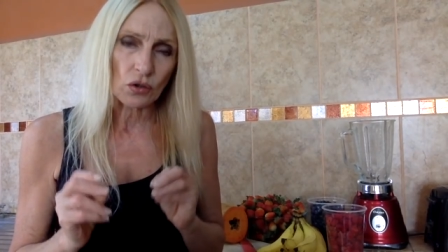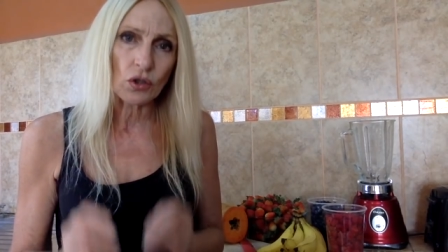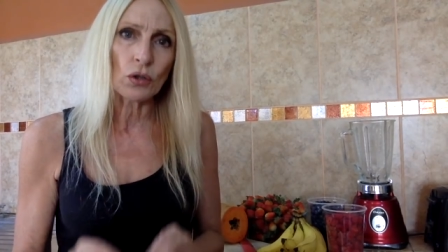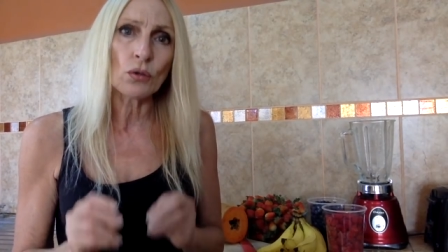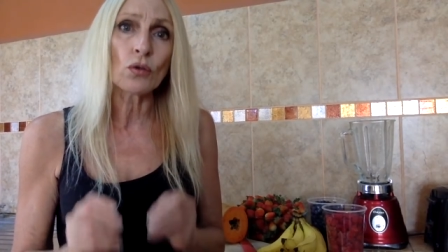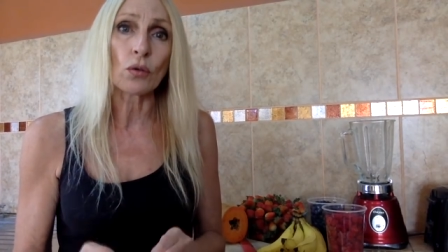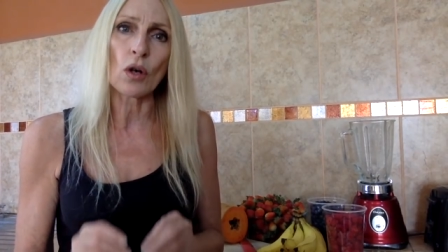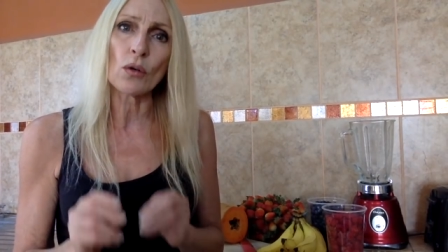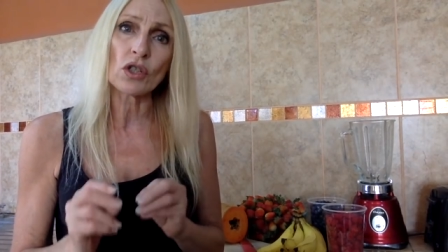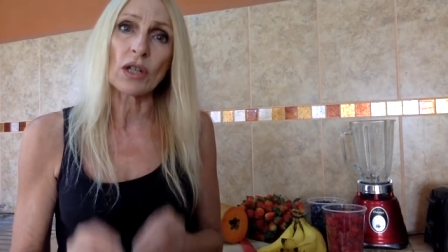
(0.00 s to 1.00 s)
do
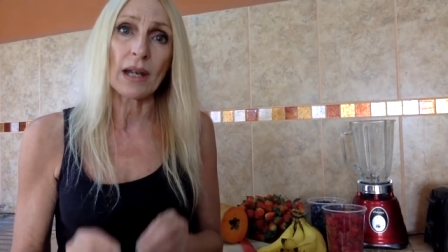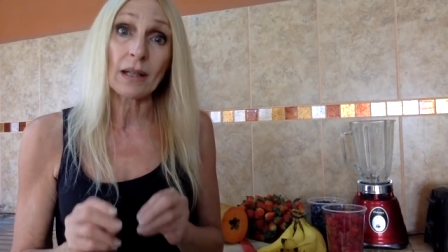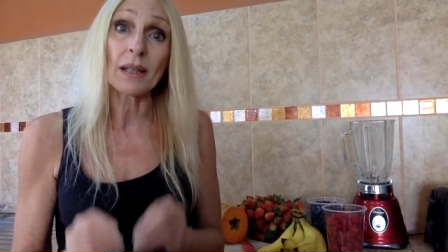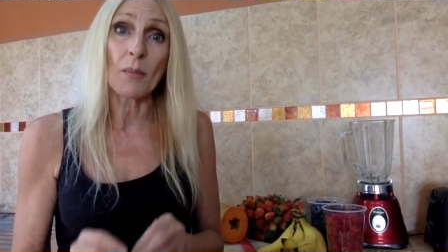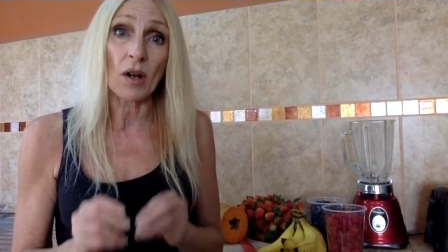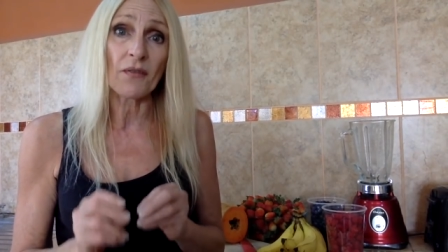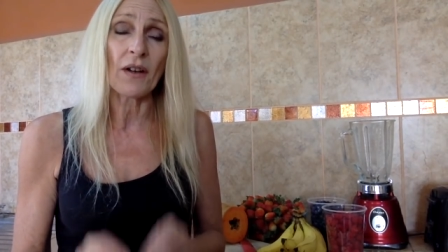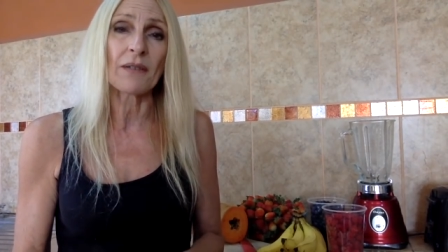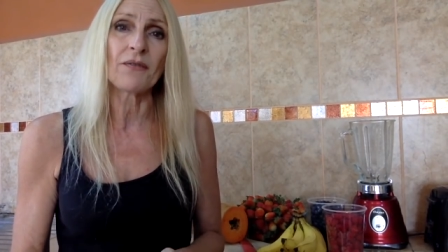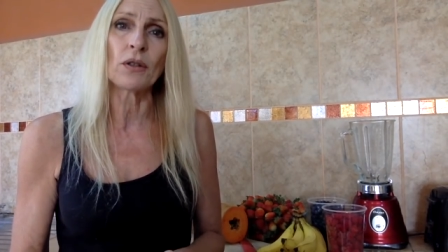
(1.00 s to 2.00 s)
grow genetically
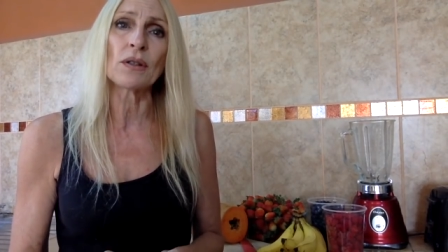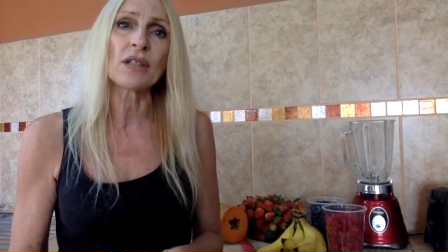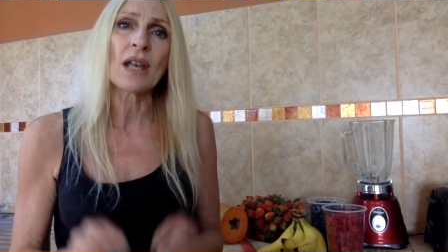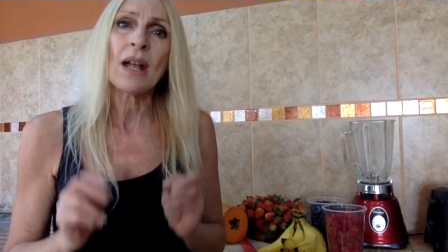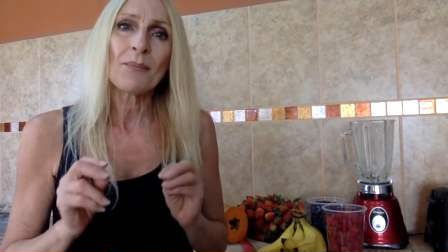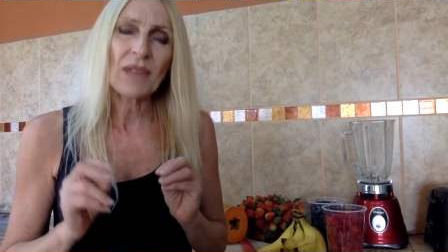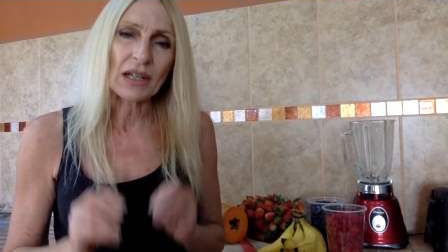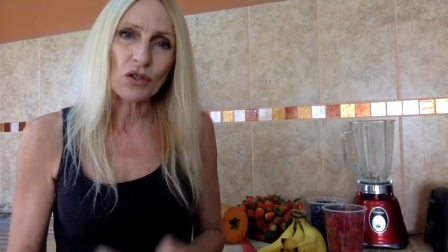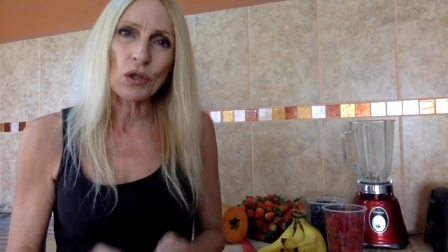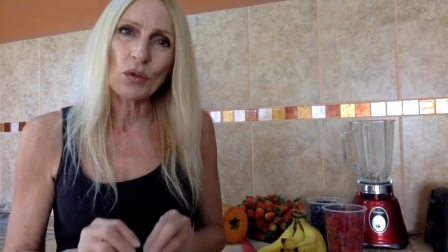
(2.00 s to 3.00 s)
modified foods,
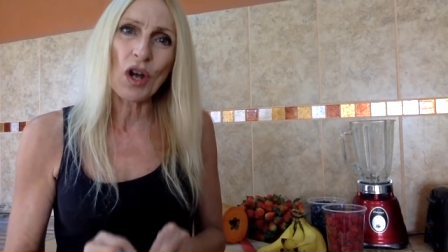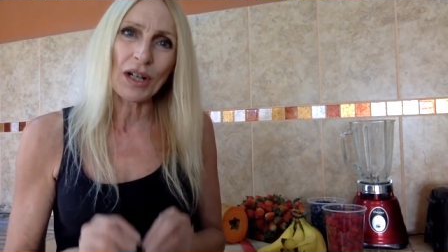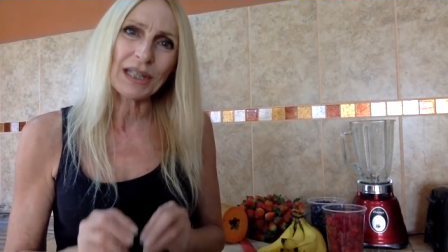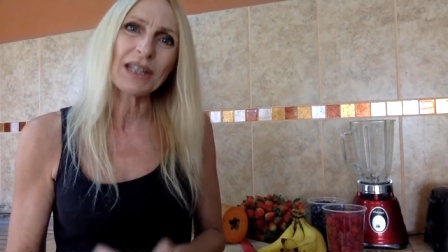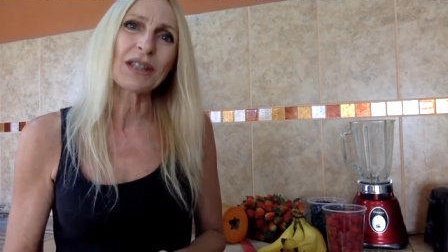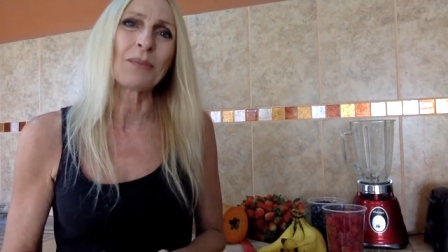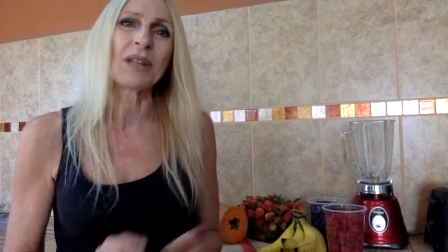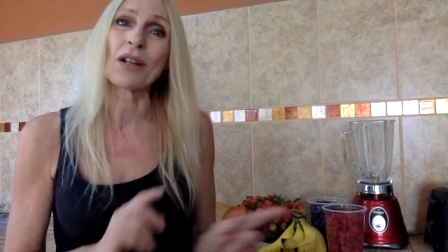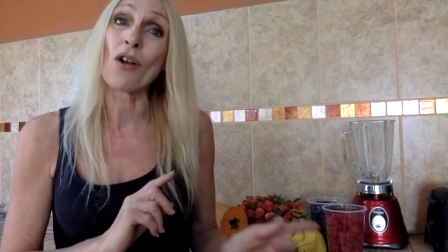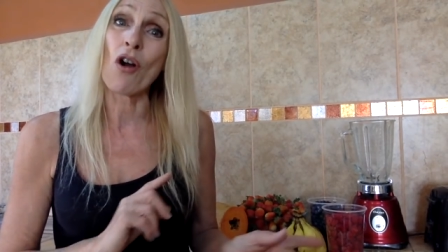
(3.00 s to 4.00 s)
they do not eat them
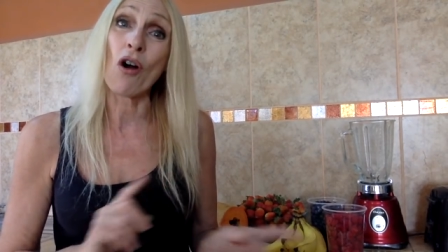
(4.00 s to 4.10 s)
here.